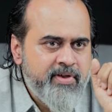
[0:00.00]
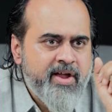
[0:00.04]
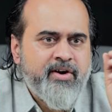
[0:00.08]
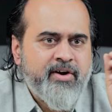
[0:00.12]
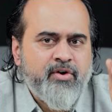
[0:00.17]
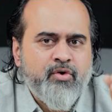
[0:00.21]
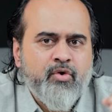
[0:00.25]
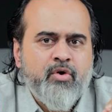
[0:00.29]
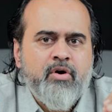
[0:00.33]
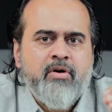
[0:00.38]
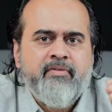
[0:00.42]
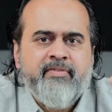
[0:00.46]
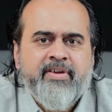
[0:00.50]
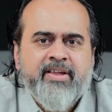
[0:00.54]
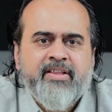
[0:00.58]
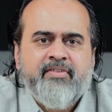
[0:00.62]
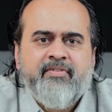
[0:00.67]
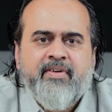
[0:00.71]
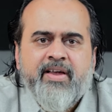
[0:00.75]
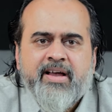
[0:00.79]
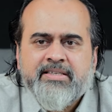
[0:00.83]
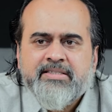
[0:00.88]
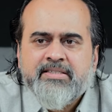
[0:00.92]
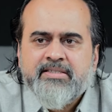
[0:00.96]
we are told
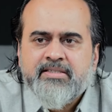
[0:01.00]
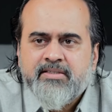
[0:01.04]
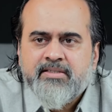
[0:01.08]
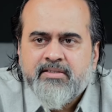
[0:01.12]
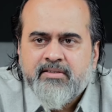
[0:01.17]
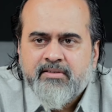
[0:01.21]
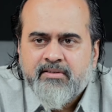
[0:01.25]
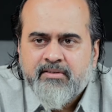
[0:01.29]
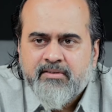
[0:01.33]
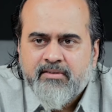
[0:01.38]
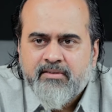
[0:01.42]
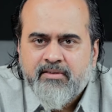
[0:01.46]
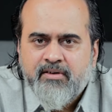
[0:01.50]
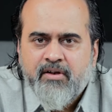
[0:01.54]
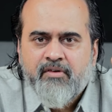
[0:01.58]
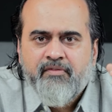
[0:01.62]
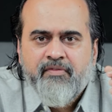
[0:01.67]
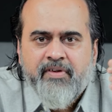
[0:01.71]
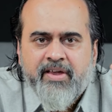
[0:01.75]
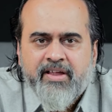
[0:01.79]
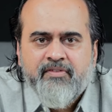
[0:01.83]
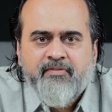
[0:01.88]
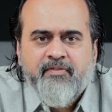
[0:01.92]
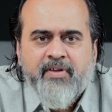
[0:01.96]
Ved Vyas.
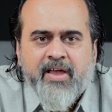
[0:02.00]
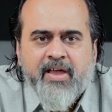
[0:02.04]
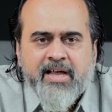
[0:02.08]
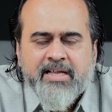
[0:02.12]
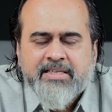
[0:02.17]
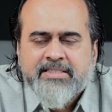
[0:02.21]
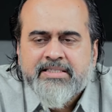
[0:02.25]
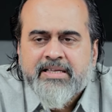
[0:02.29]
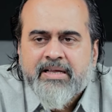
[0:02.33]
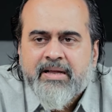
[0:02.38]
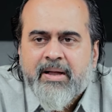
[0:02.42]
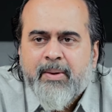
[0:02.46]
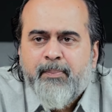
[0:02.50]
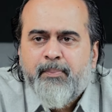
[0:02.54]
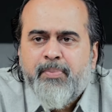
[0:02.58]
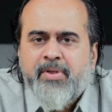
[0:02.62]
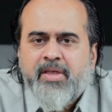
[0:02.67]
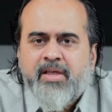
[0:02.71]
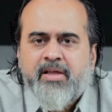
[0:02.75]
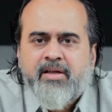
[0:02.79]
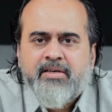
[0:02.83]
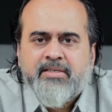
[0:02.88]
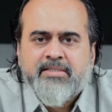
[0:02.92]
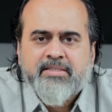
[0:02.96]
Now Ved Vyas
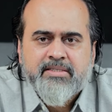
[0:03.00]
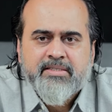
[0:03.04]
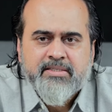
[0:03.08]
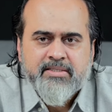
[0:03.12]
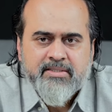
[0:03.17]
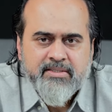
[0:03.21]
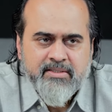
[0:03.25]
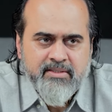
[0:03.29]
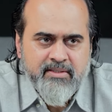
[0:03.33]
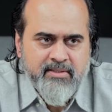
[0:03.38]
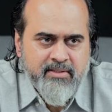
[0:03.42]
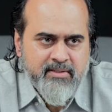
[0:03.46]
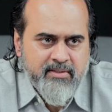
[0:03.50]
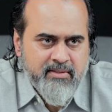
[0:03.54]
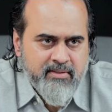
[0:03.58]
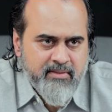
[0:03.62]
appears